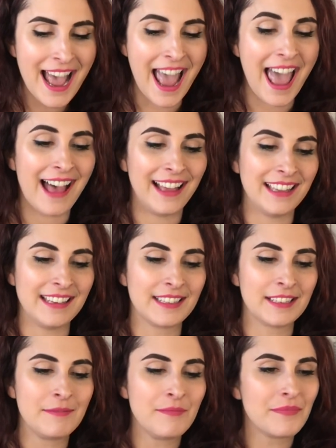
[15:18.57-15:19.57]

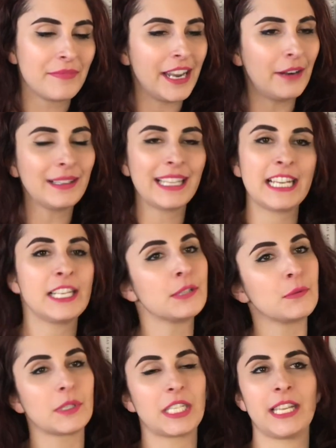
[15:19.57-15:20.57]
And their
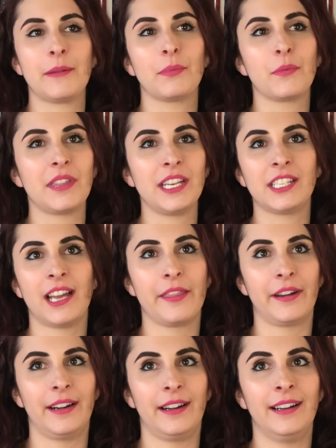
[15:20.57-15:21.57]
relationship with each
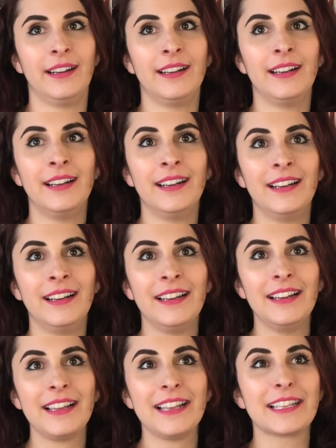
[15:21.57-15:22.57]
other
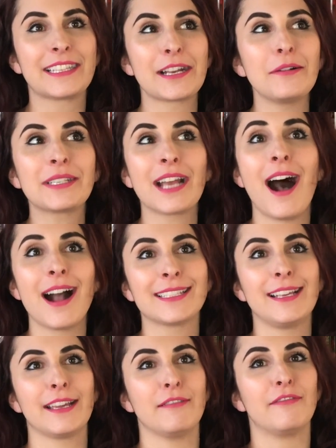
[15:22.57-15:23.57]
is so
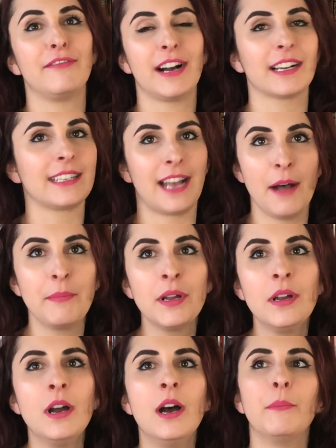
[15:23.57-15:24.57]
toxic and fucked up
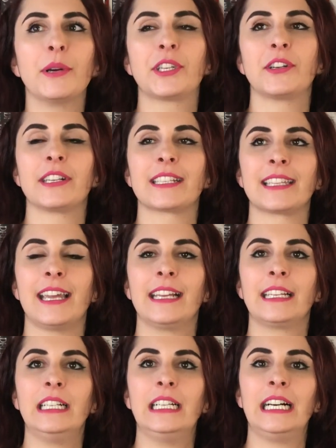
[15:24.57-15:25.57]
but you're just
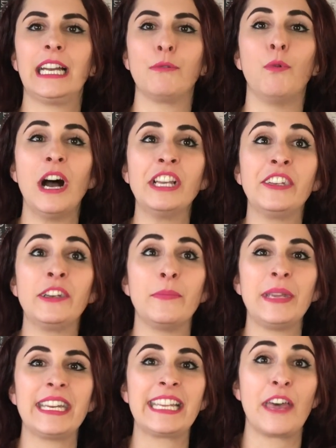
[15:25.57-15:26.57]
like, oh, I want you to
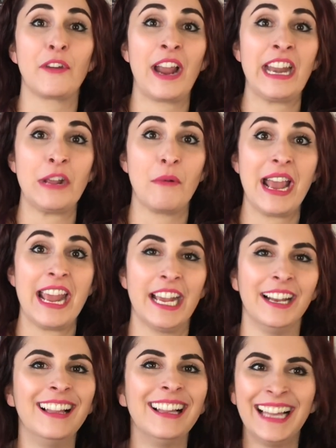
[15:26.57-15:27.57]
be together anyway.
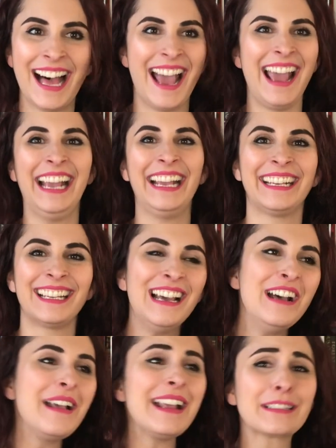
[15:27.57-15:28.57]
like,
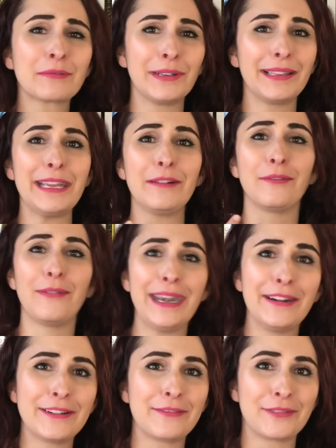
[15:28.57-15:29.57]
it's really
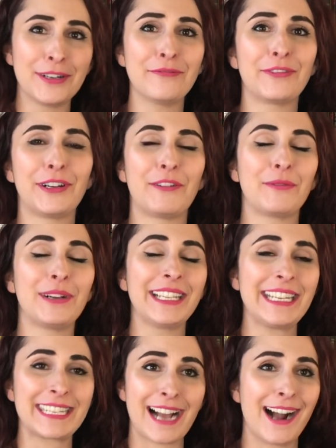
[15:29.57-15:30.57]
weird to root for a
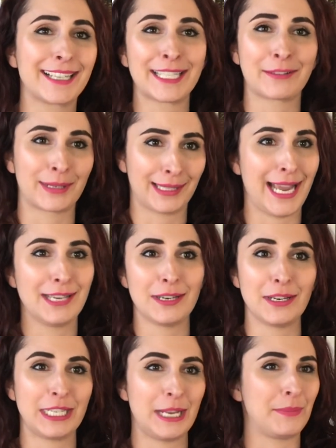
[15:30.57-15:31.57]
really toxic
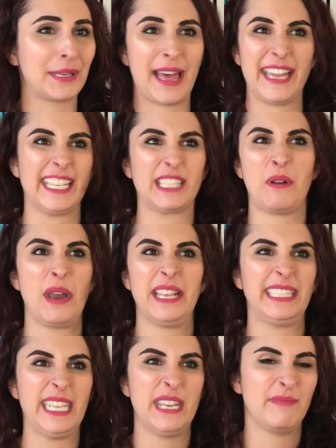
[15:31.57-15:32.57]
relationship, but I just want to
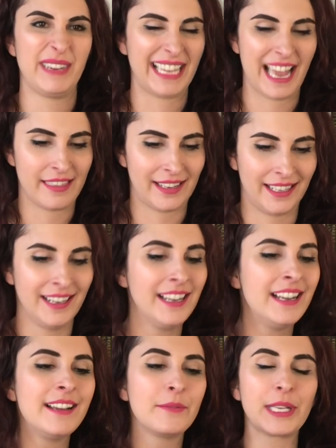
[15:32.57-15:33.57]
see them together
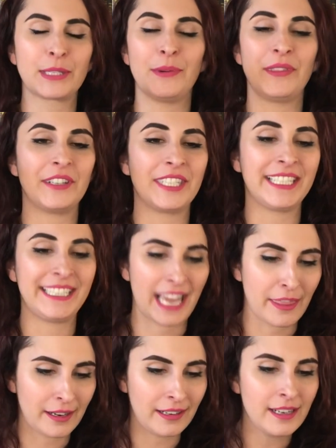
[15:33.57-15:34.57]
because when they're
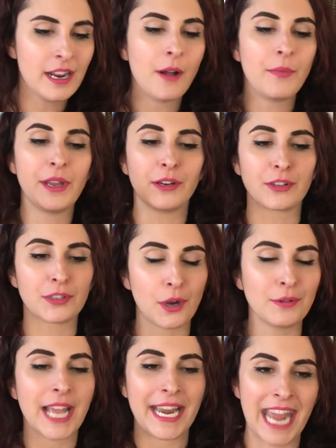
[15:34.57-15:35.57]
together, they are
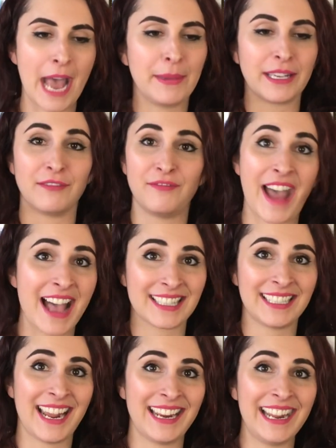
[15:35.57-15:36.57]
so dynamic and
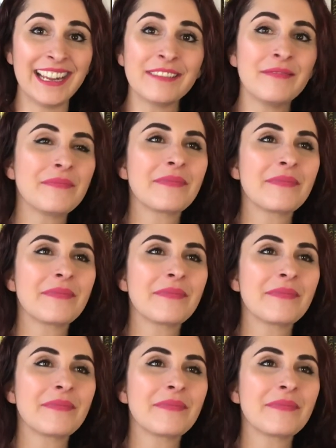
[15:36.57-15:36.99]
fascinating.